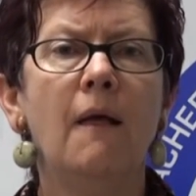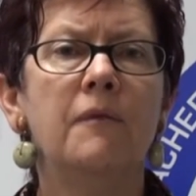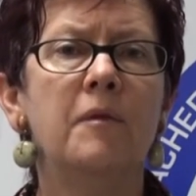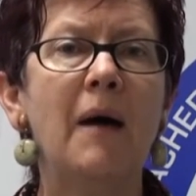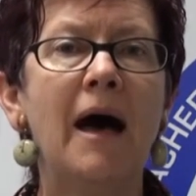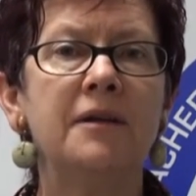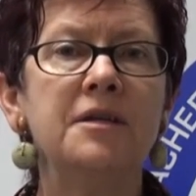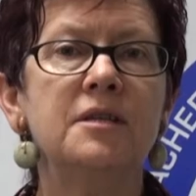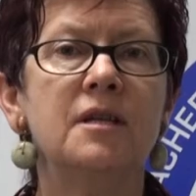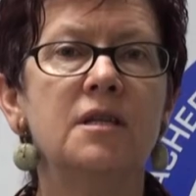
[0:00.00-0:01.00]
The
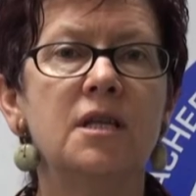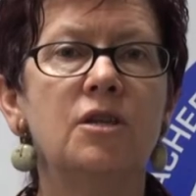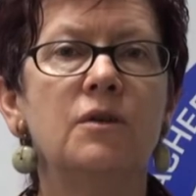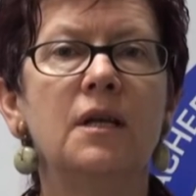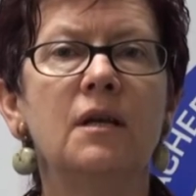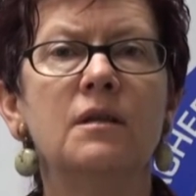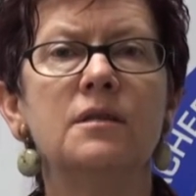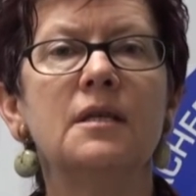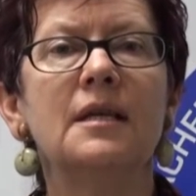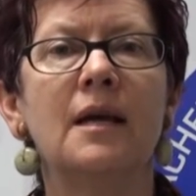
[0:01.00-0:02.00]
parties continued in
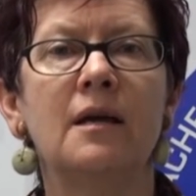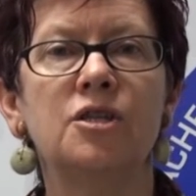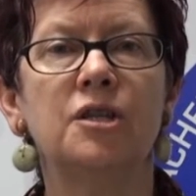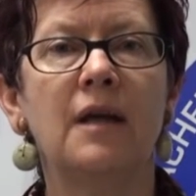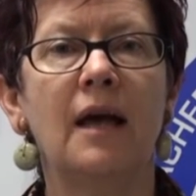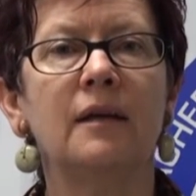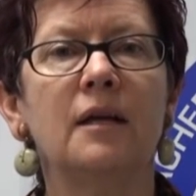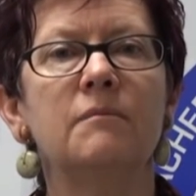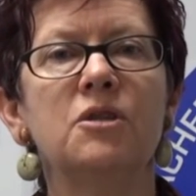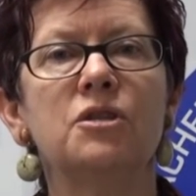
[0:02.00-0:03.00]
conciliation under
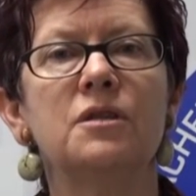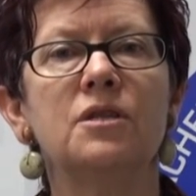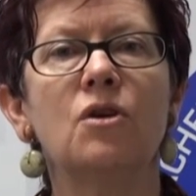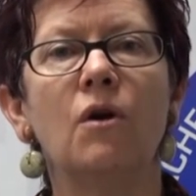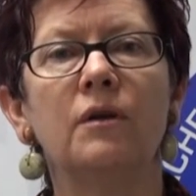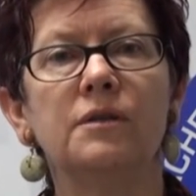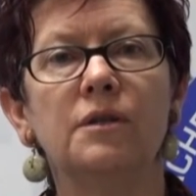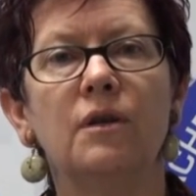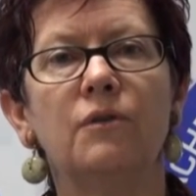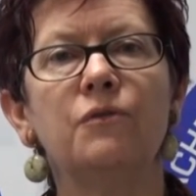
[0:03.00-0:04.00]
Commissioner Scott
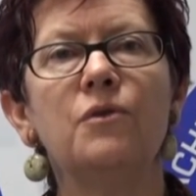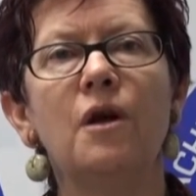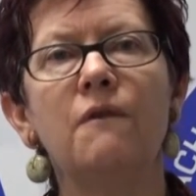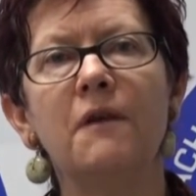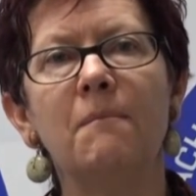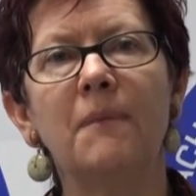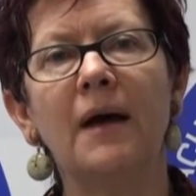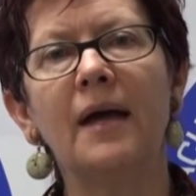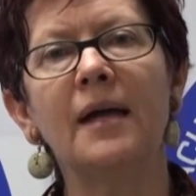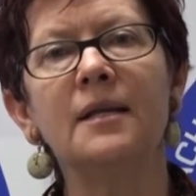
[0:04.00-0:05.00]
through
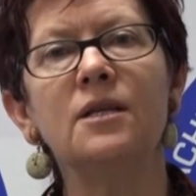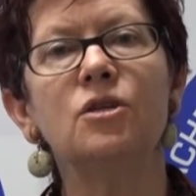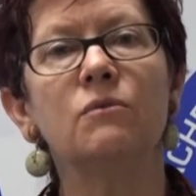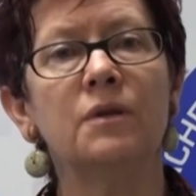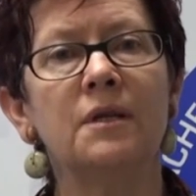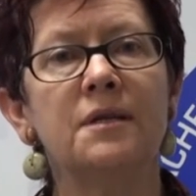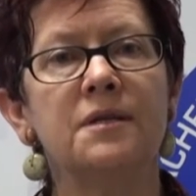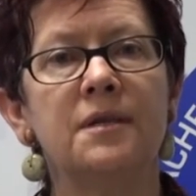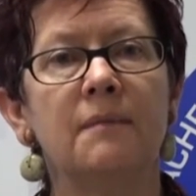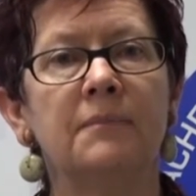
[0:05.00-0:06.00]
November and into early
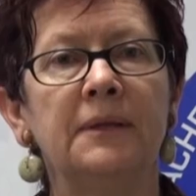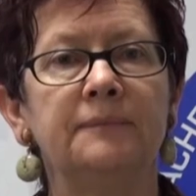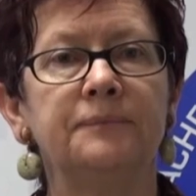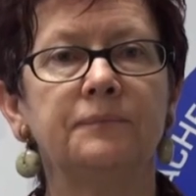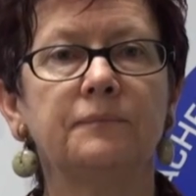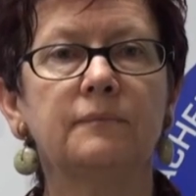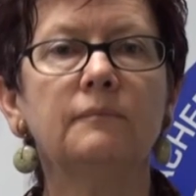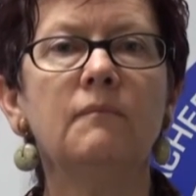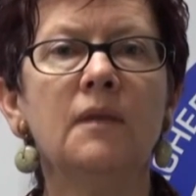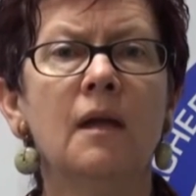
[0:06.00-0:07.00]
December.
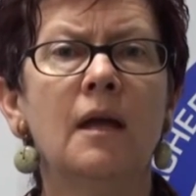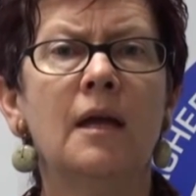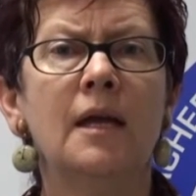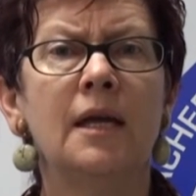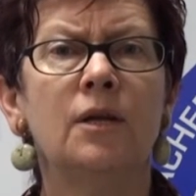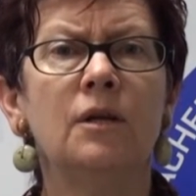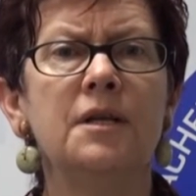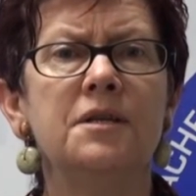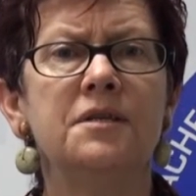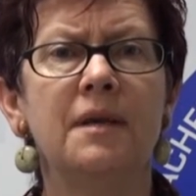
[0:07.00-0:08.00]
In
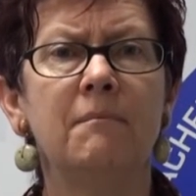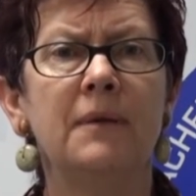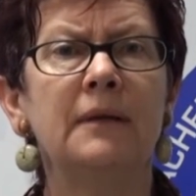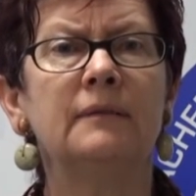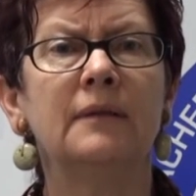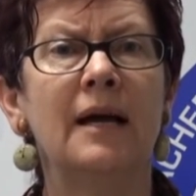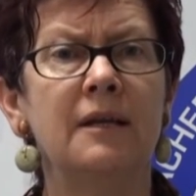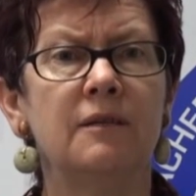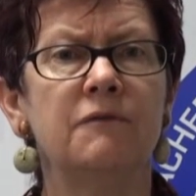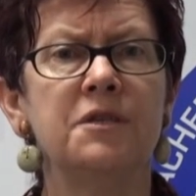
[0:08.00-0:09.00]
early December,
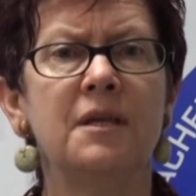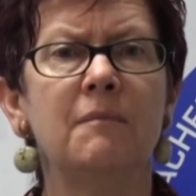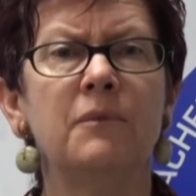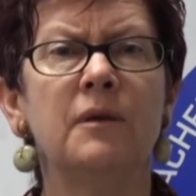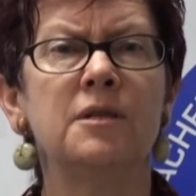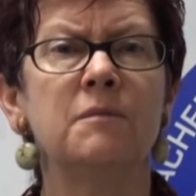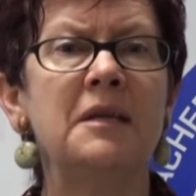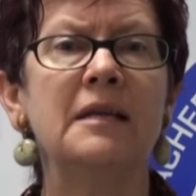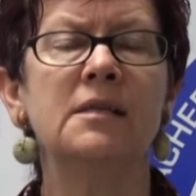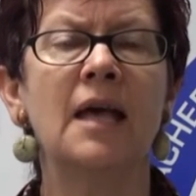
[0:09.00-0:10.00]
8th of December to
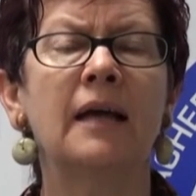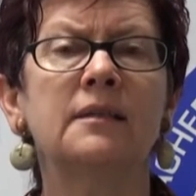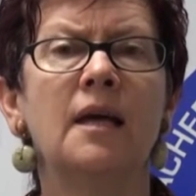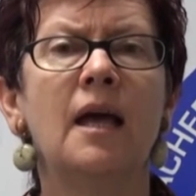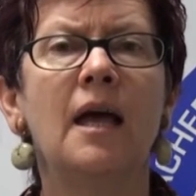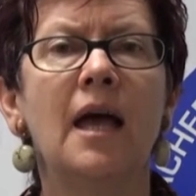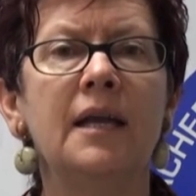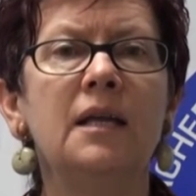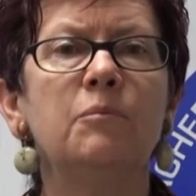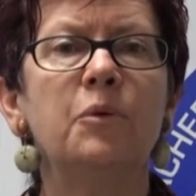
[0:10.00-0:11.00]
be exact,
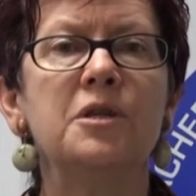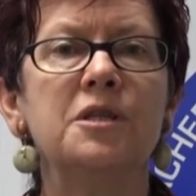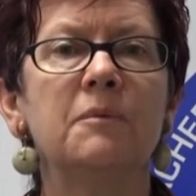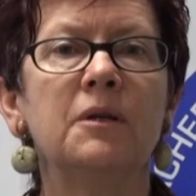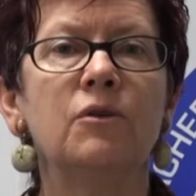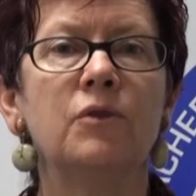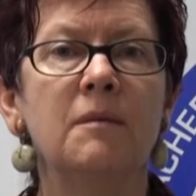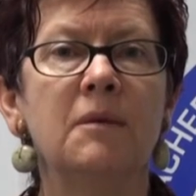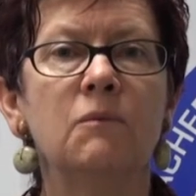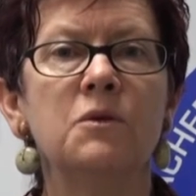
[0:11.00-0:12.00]
an in-principle
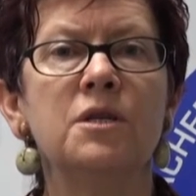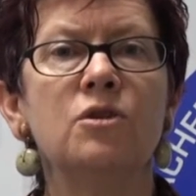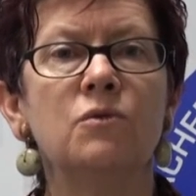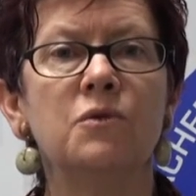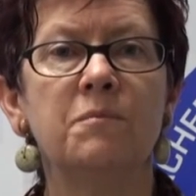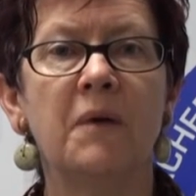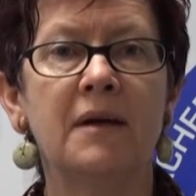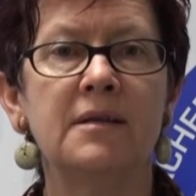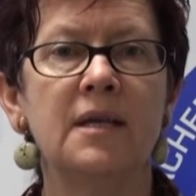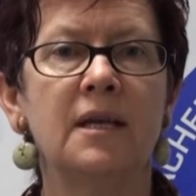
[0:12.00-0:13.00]
agreement was endorsed
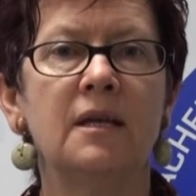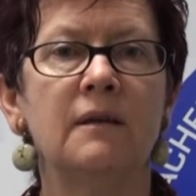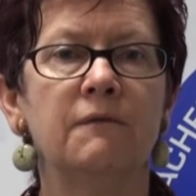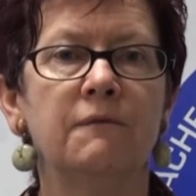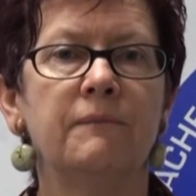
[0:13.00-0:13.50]
by Executive.